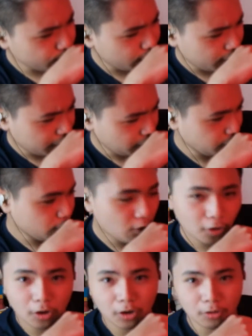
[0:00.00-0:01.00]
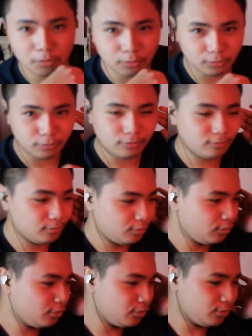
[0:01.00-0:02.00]
my god!
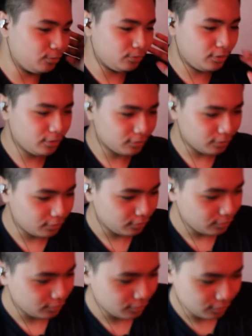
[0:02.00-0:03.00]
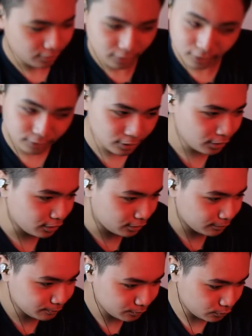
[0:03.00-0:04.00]
Oh, that... Yeah,
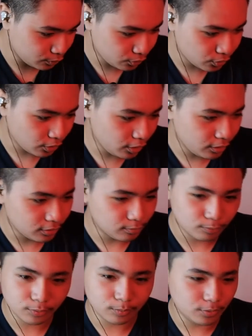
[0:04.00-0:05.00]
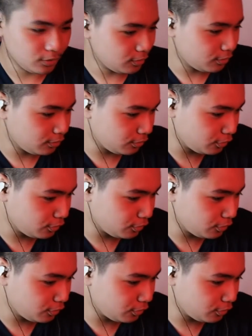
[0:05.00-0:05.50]
Satan would be